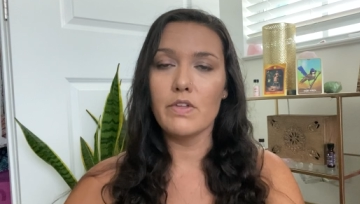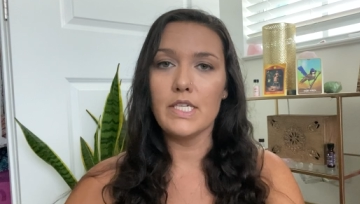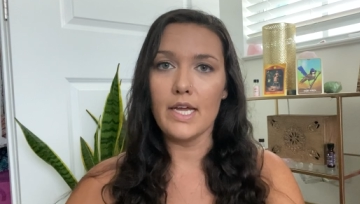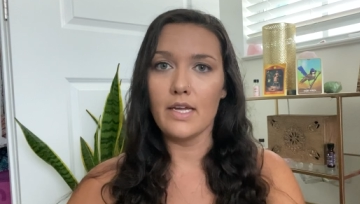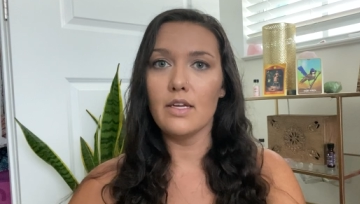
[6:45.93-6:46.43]

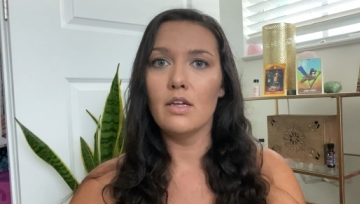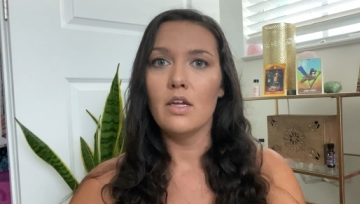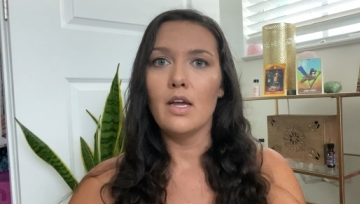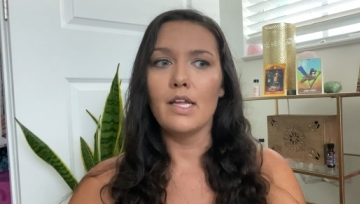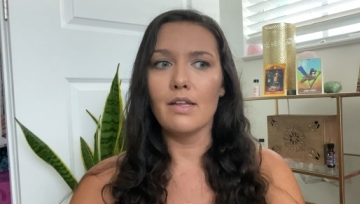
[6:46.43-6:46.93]
day
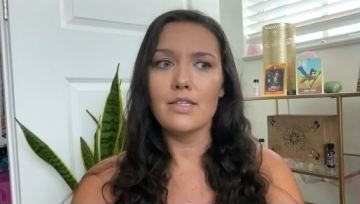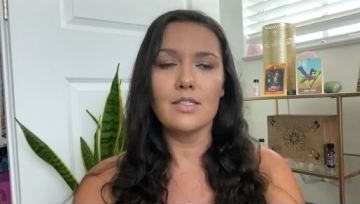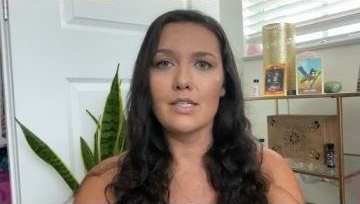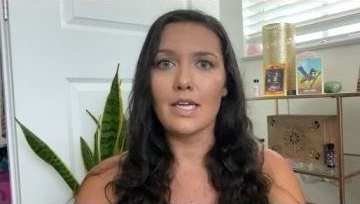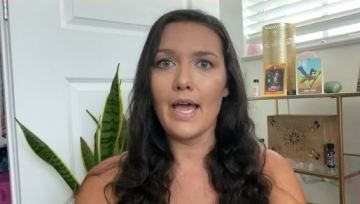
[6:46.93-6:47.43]
unless
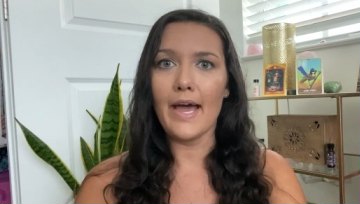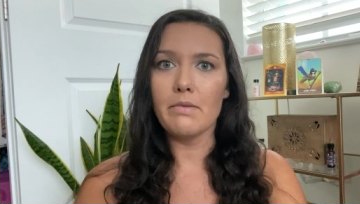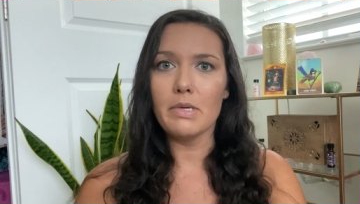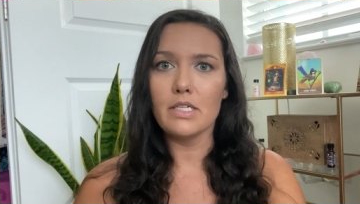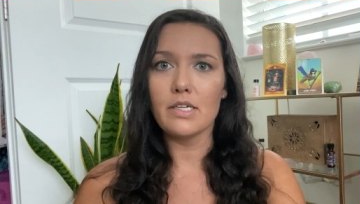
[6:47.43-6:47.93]
it's like
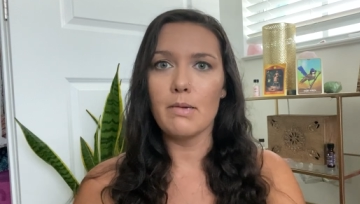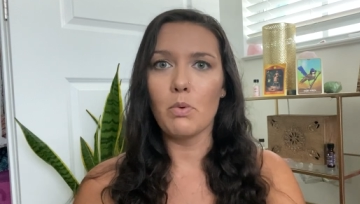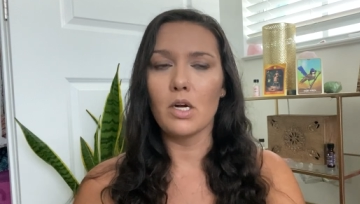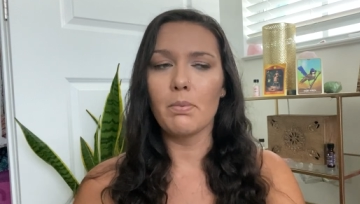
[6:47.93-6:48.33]
admin type work,